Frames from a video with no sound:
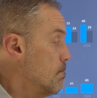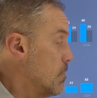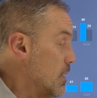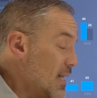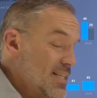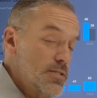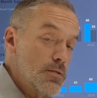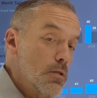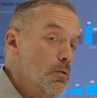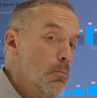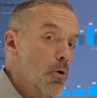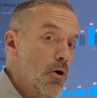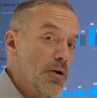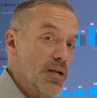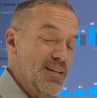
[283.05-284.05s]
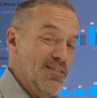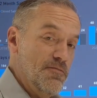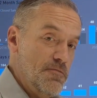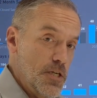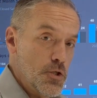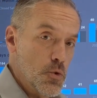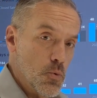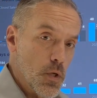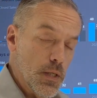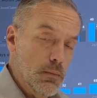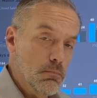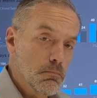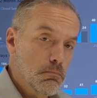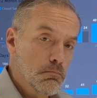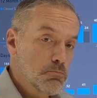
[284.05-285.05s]
placed in the market visually,
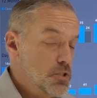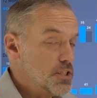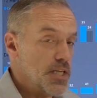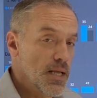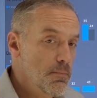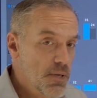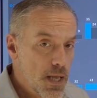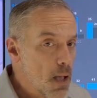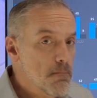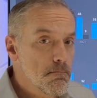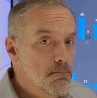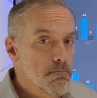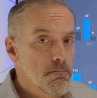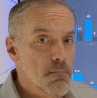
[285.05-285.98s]
just hit me up.